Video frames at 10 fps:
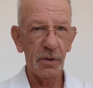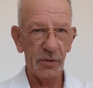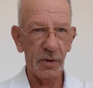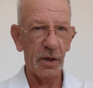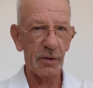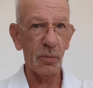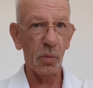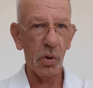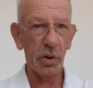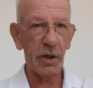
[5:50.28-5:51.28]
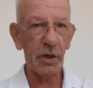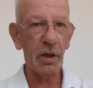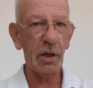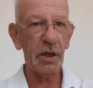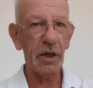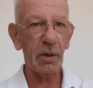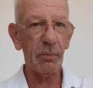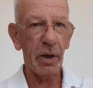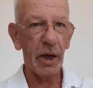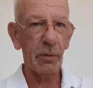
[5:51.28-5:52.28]
start walking and leaning
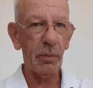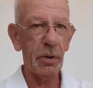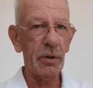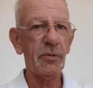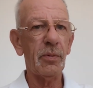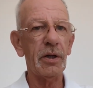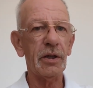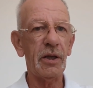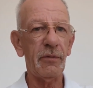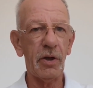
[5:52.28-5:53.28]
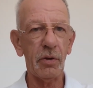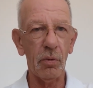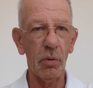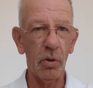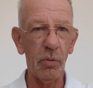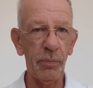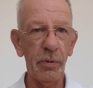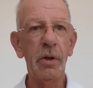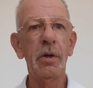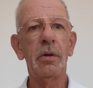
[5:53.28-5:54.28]
backwards while giving rope,
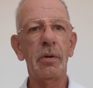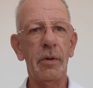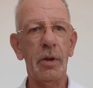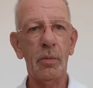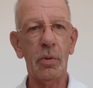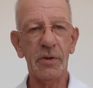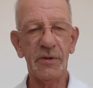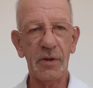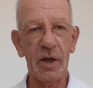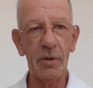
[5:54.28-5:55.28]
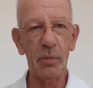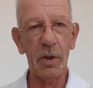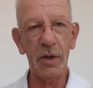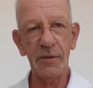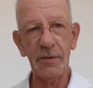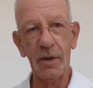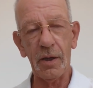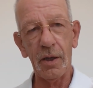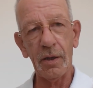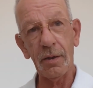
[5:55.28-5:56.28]
then walk sideways,
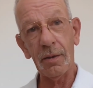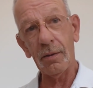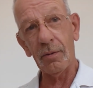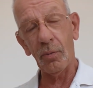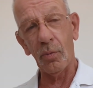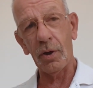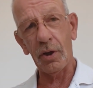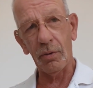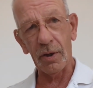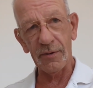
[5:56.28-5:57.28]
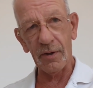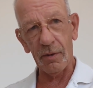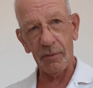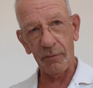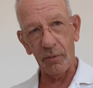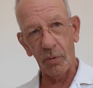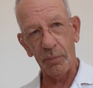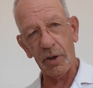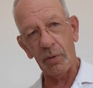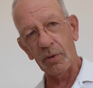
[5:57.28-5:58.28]
and when he runs out of
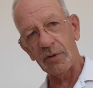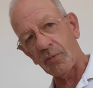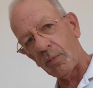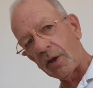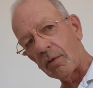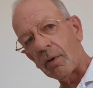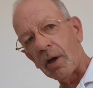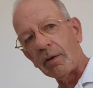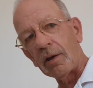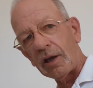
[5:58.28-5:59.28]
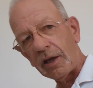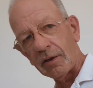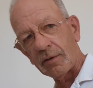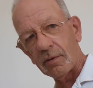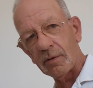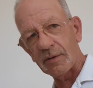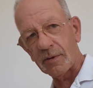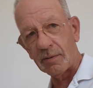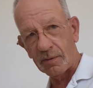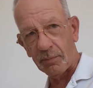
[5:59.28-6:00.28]
rope, he will swing around and lean into his
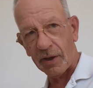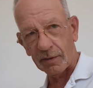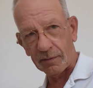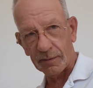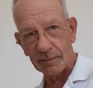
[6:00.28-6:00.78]
belt.